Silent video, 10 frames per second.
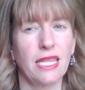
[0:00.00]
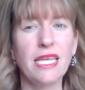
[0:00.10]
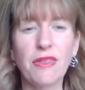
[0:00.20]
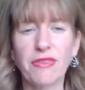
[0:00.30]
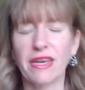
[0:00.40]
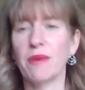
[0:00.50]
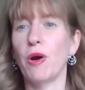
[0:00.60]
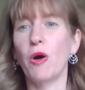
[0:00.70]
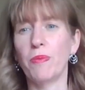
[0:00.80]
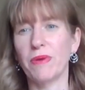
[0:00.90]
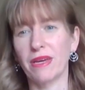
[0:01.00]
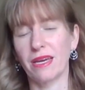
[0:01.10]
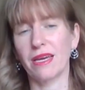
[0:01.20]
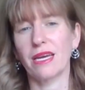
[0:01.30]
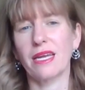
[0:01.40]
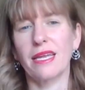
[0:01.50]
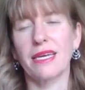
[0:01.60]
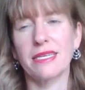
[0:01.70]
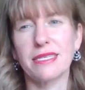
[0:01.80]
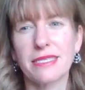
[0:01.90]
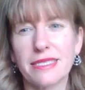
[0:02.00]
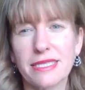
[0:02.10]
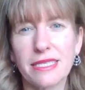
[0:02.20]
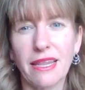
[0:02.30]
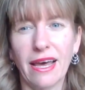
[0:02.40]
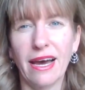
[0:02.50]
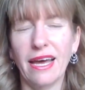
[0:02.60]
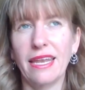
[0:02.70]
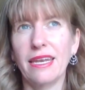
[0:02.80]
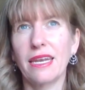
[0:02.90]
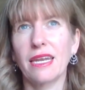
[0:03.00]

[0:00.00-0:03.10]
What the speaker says: The other thing I'm hoping is that